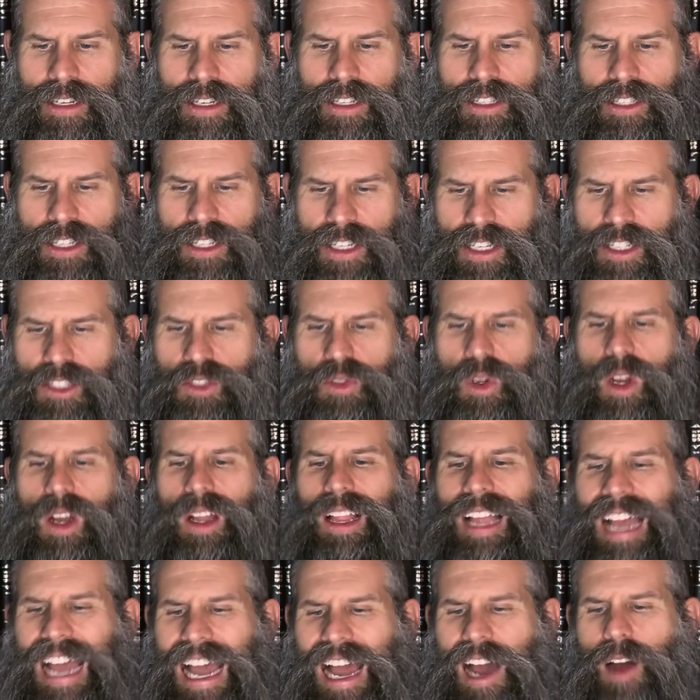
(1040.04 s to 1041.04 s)
to Israel,
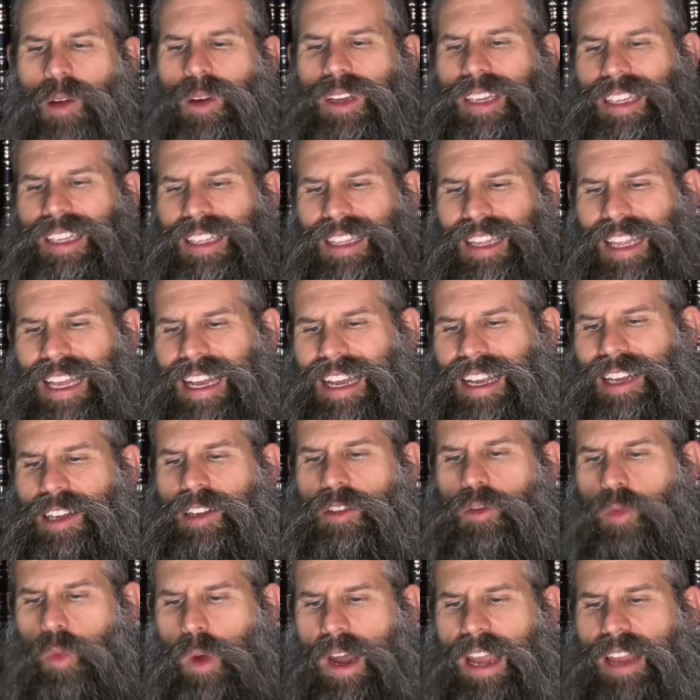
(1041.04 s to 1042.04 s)
how he laid
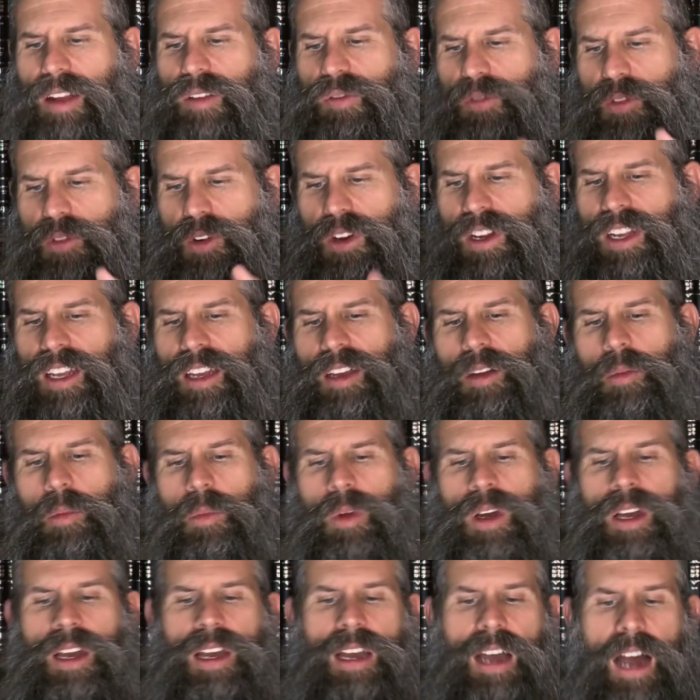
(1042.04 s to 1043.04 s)
wait for him
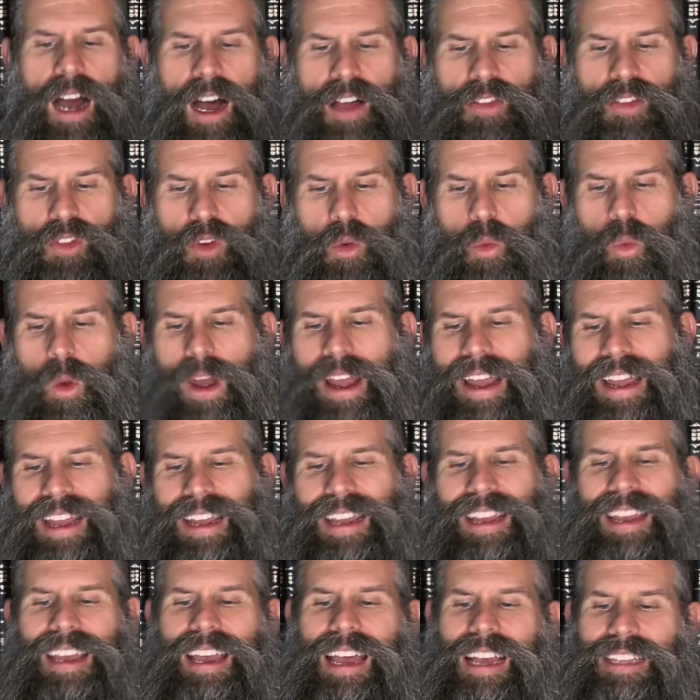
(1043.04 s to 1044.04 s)
on the
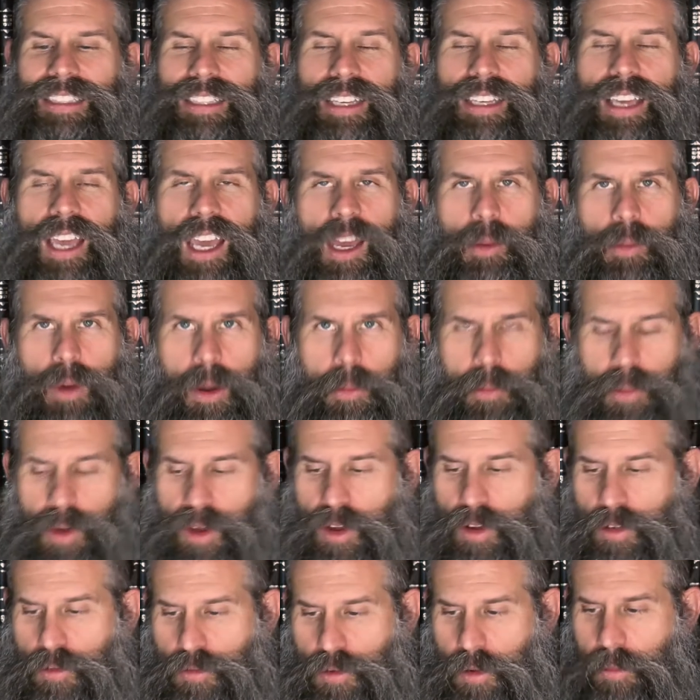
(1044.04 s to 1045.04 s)
way as he came up
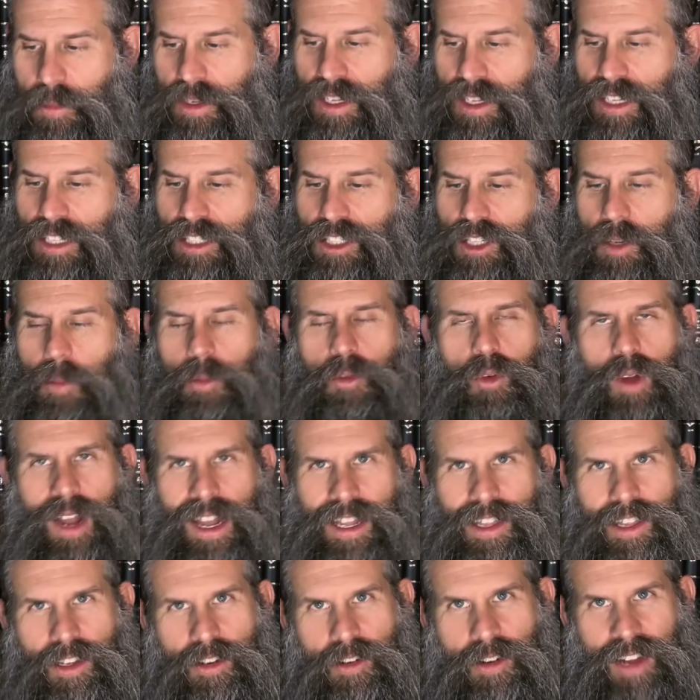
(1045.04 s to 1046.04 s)
from Egypt,
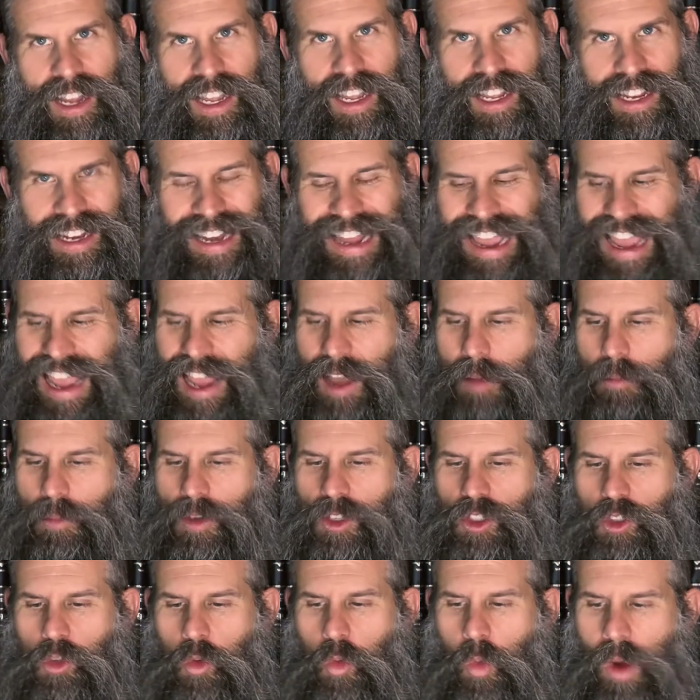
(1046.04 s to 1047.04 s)
right? They're in
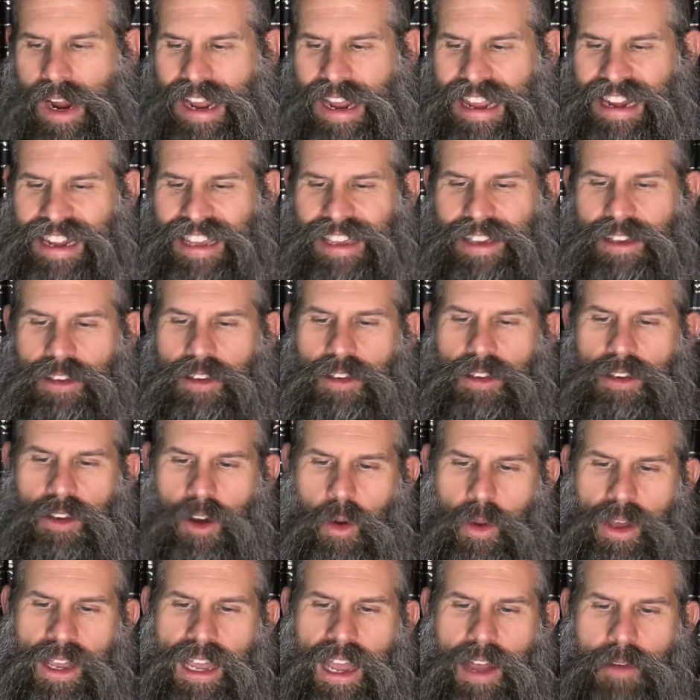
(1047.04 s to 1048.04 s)
ambush, waiting,
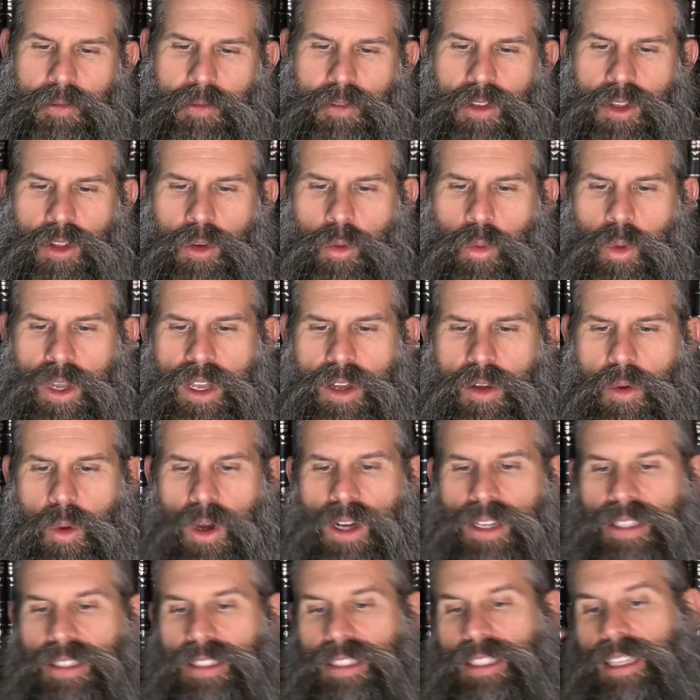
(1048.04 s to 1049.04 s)
going after the weak
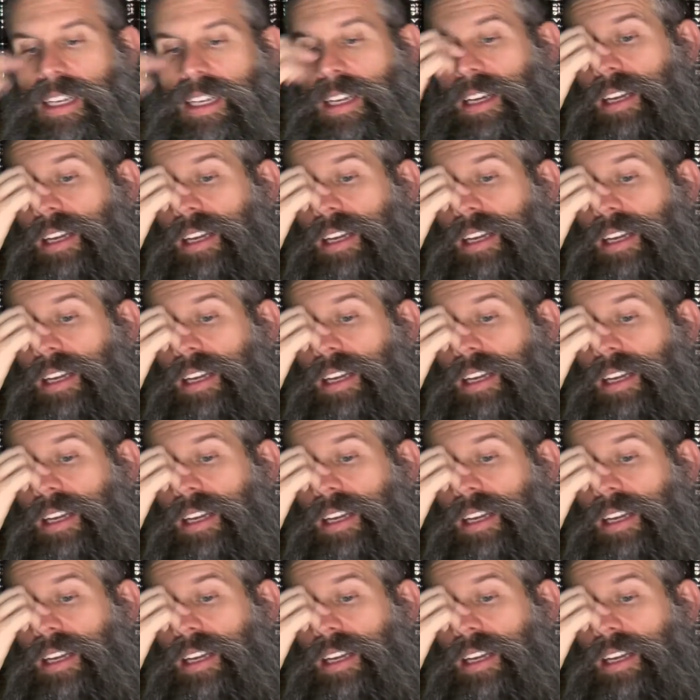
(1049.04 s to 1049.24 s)
ones.